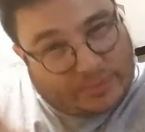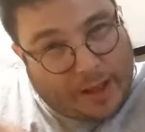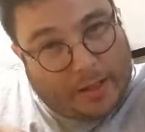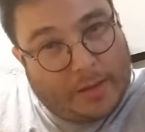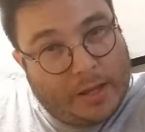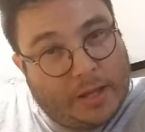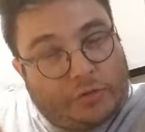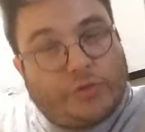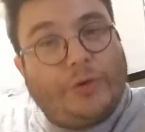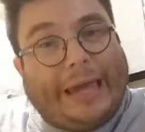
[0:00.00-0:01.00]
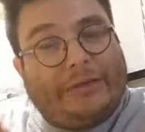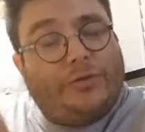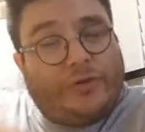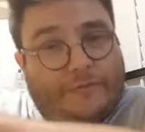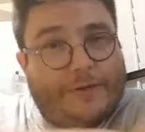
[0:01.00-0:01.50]
as well to get
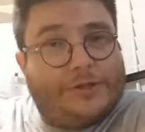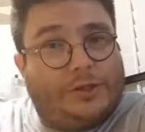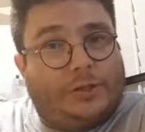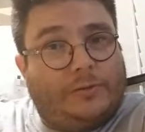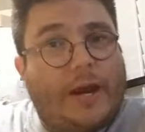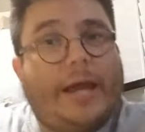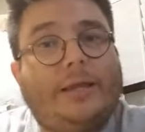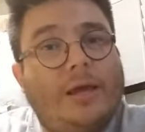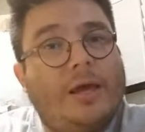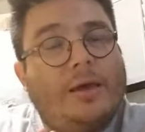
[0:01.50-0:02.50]
to their vision, right?